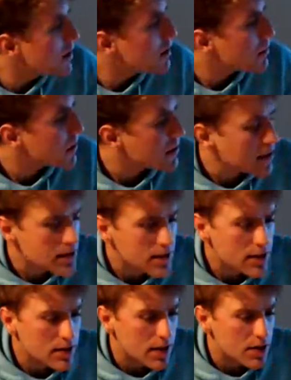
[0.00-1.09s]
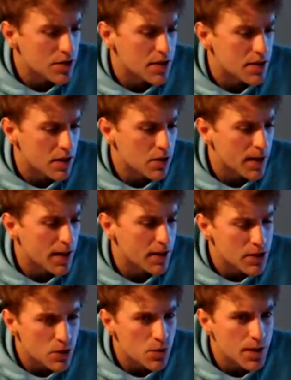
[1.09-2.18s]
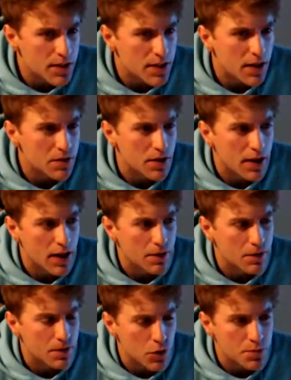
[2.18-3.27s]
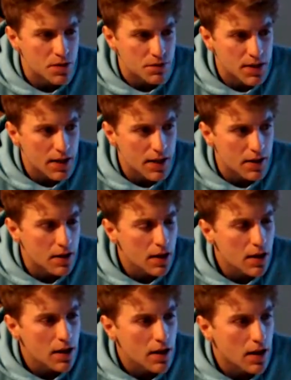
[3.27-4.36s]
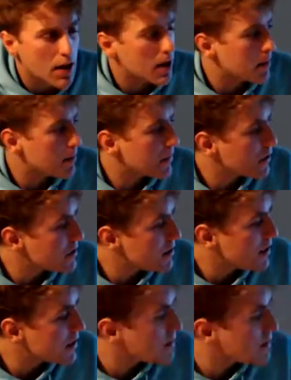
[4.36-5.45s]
But that's interesting. Already 2 weeks after to have groups of 10, you'll see as